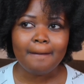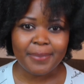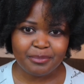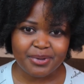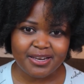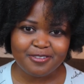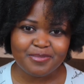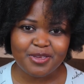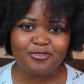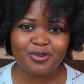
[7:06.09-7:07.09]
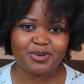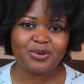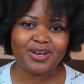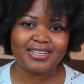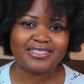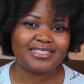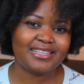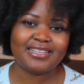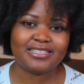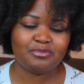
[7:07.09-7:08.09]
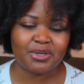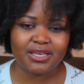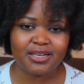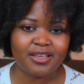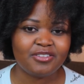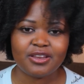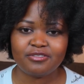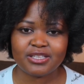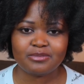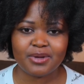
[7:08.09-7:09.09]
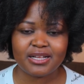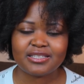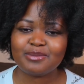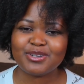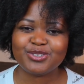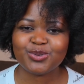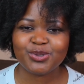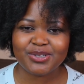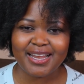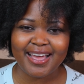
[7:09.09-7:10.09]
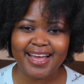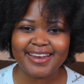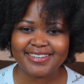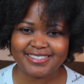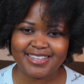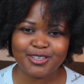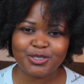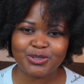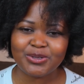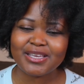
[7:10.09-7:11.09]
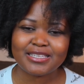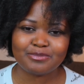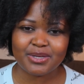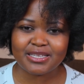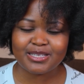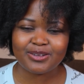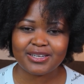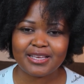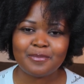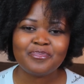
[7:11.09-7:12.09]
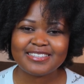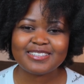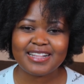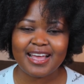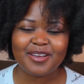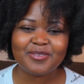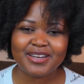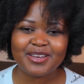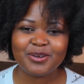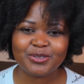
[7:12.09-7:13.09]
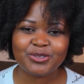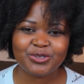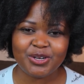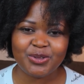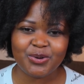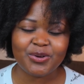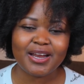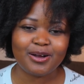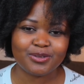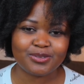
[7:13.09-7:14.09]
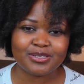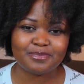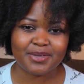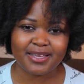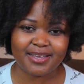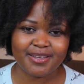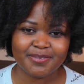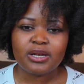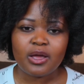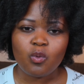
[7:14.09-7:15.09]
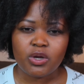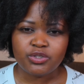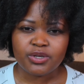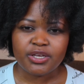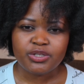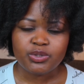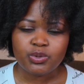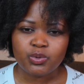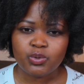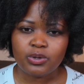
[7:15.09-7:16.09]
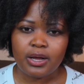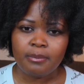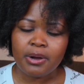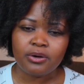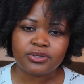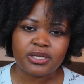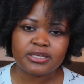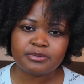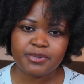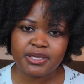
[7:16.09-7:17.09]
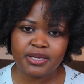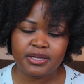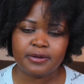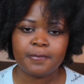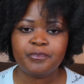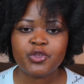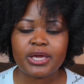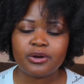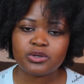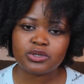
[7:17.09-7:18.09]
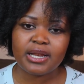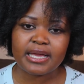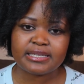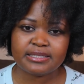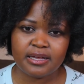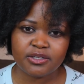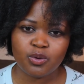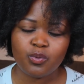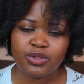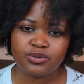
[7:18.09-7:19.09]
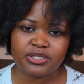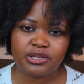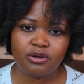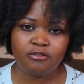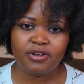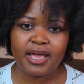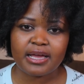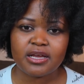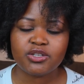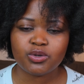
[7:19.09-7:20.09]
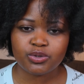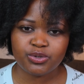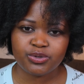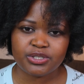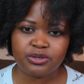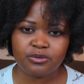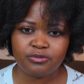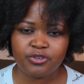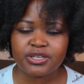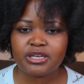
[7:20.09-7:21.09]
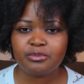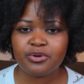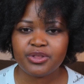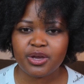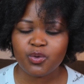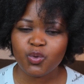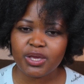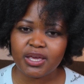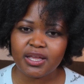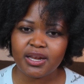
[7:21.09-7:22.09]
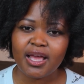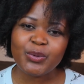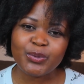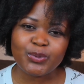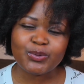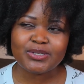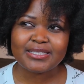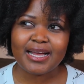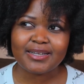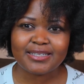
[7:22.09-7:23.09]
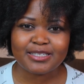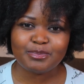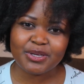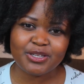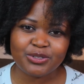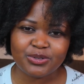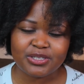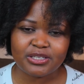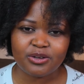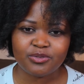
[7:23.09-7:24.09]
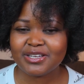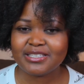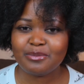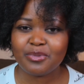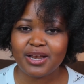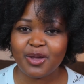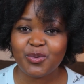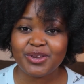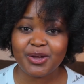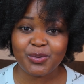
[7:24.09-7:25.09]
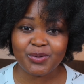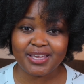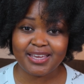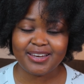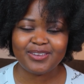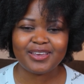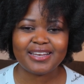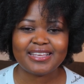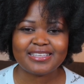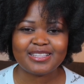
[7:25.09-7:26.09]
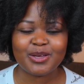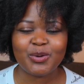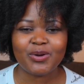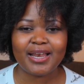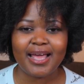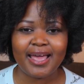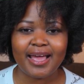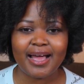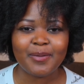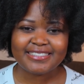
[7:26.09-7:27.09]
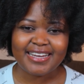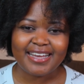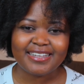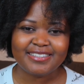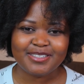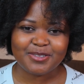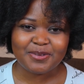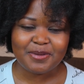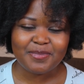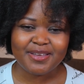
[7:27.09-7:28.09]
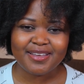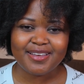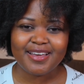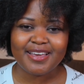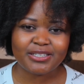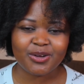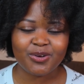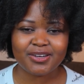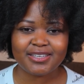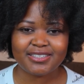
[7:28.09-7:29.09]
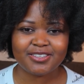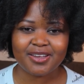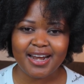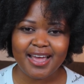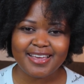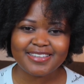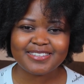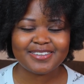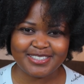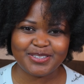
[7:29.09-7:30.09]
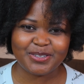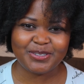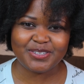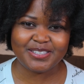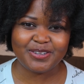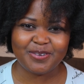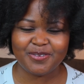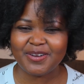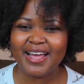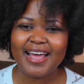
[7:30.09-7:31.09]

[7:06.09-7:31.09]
But believe me, from day one, just start speaking. Even if it's bad, someone is going to like understand you. You can speak slowly. It's like really going to train you on how to speak. So like what you can do about speaking, you can also like start with yourself, like talk to yourself. For example, when you're cooking, you start speaking to yourself. For example, like when you're cooking, you can easily go like, ich schneide die Zwiebel, heute koche ich Reis. Just talk to yourself.